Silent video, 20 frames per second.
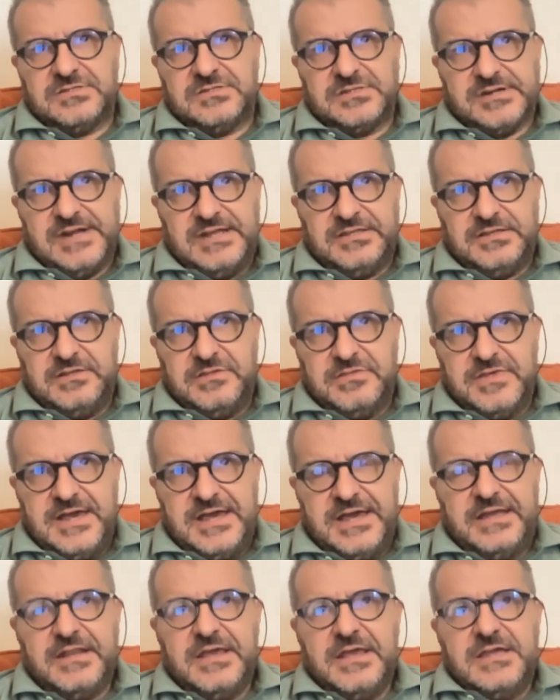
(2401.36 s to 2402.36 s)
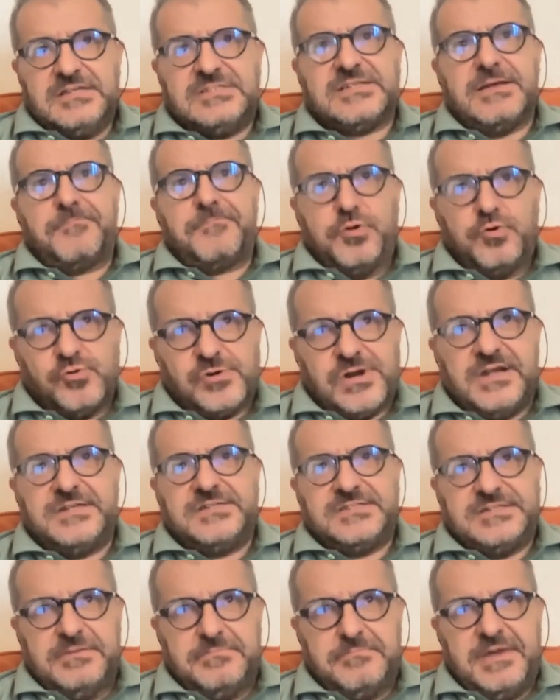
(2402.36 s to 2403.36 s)
he's right in there, is a
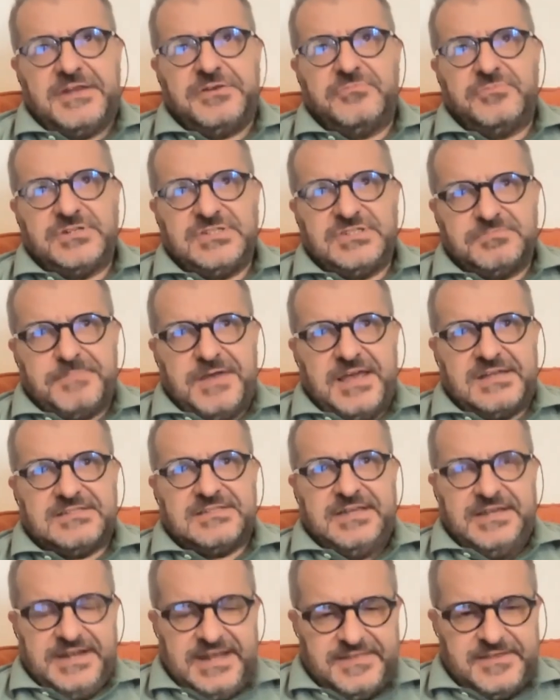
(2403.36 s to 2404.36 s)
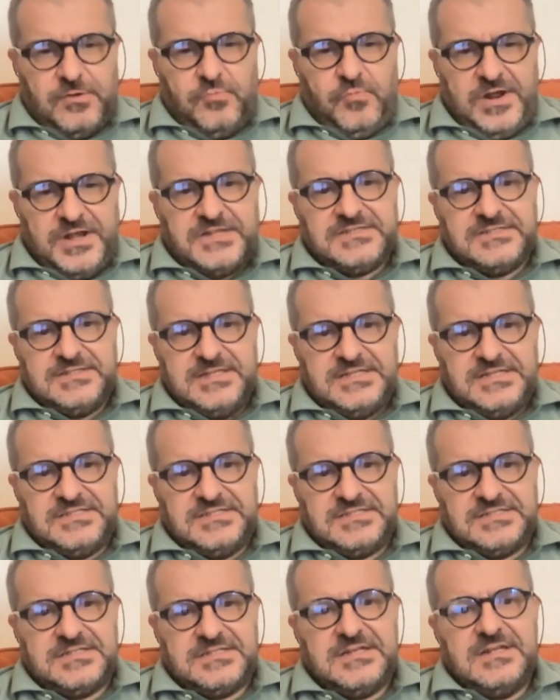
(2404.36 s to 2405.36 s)
pluralist in many respects. Another one is
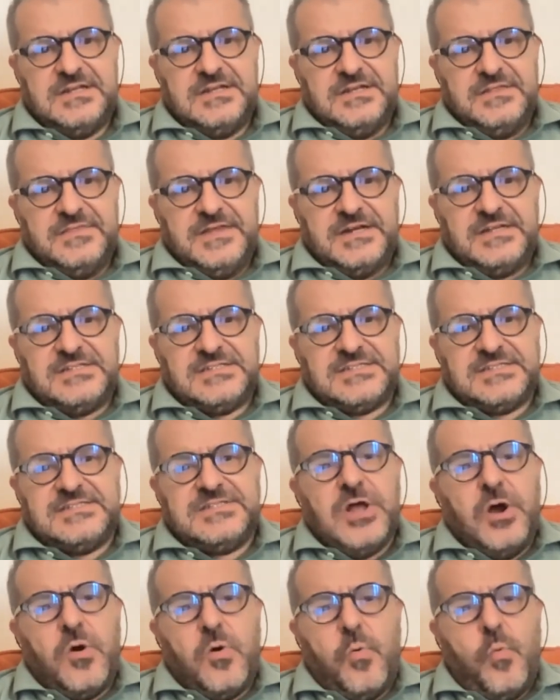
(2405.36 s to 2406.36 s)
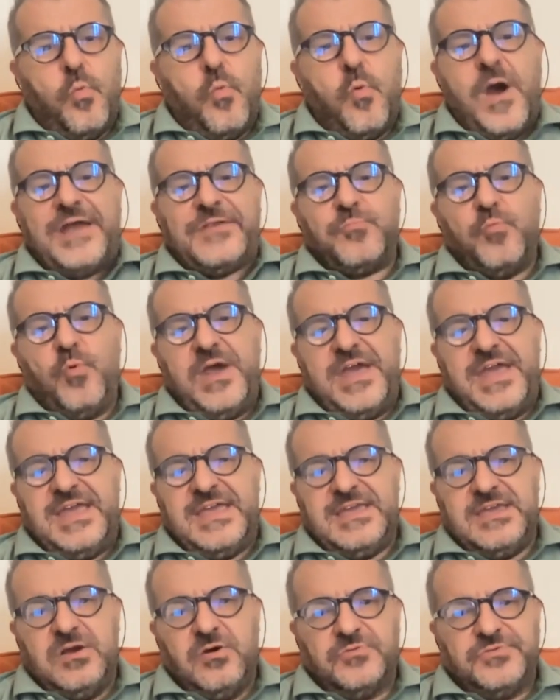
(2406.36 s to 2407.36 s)
this. There is no one
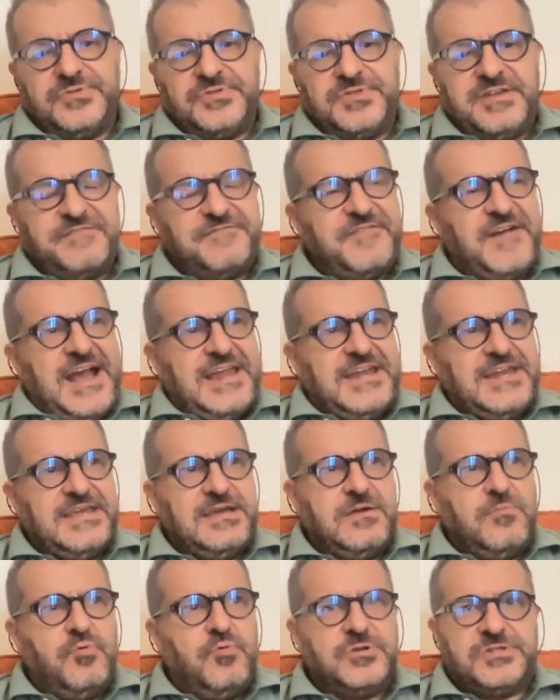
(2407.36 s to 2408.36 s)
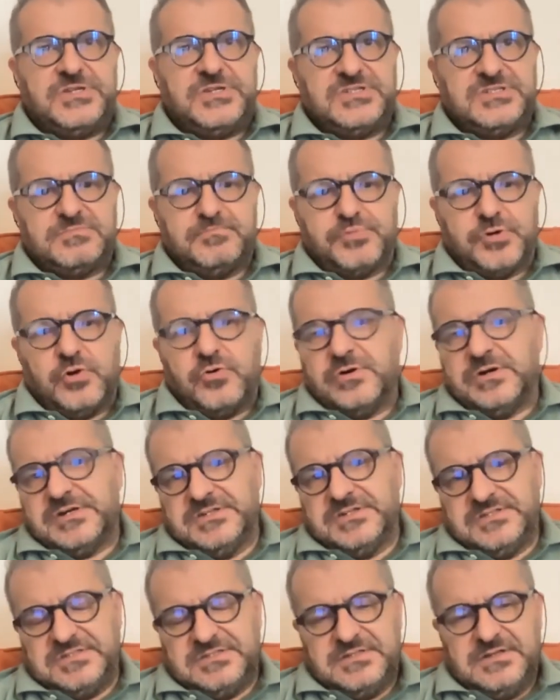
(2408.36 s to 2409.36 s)
way of defining what is
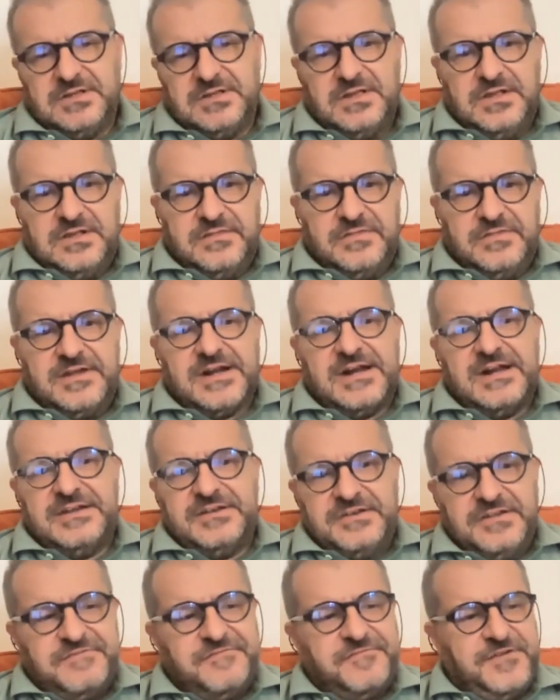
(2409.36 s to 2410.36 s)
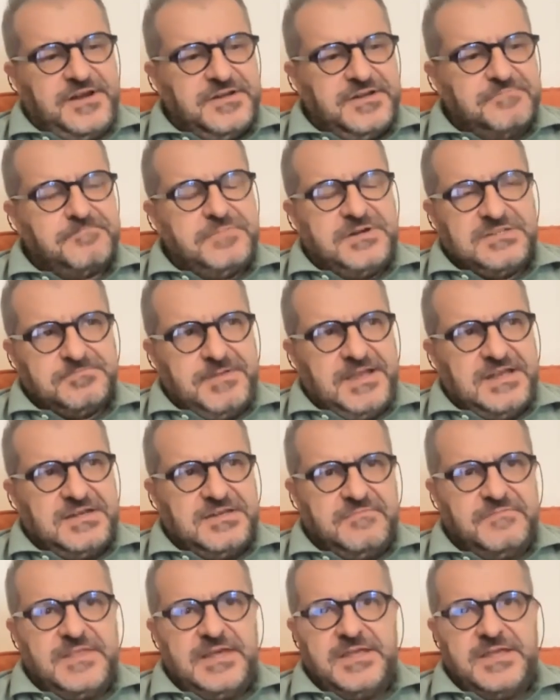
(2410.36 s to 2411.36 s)
progress. There are different
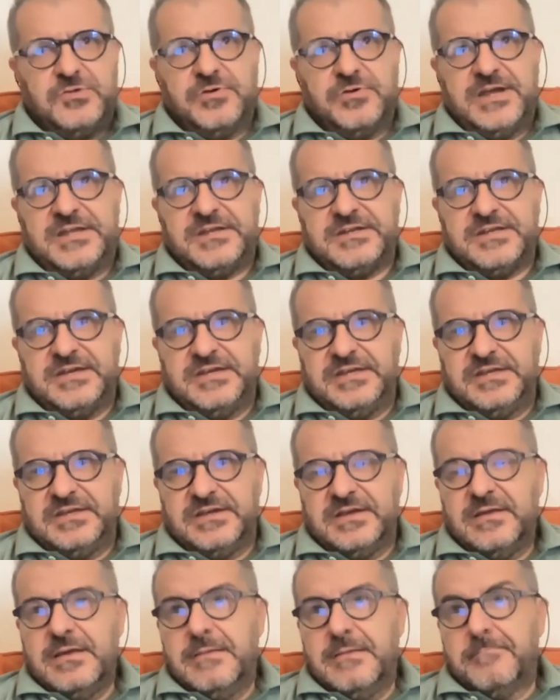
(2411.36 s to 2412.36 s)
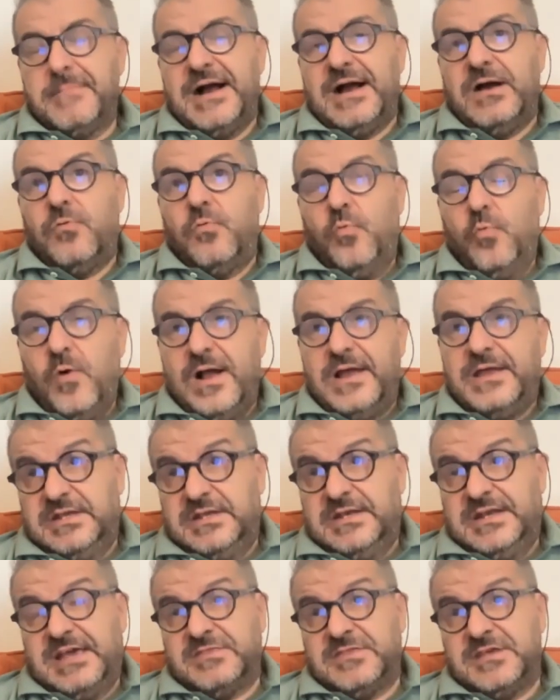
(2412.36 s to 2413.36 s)
perspectives that you can take. But what
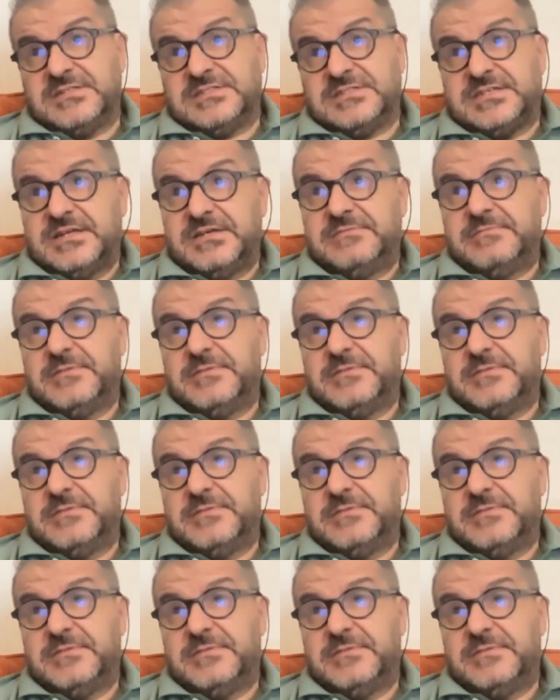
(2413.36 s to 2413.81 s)
in ethics,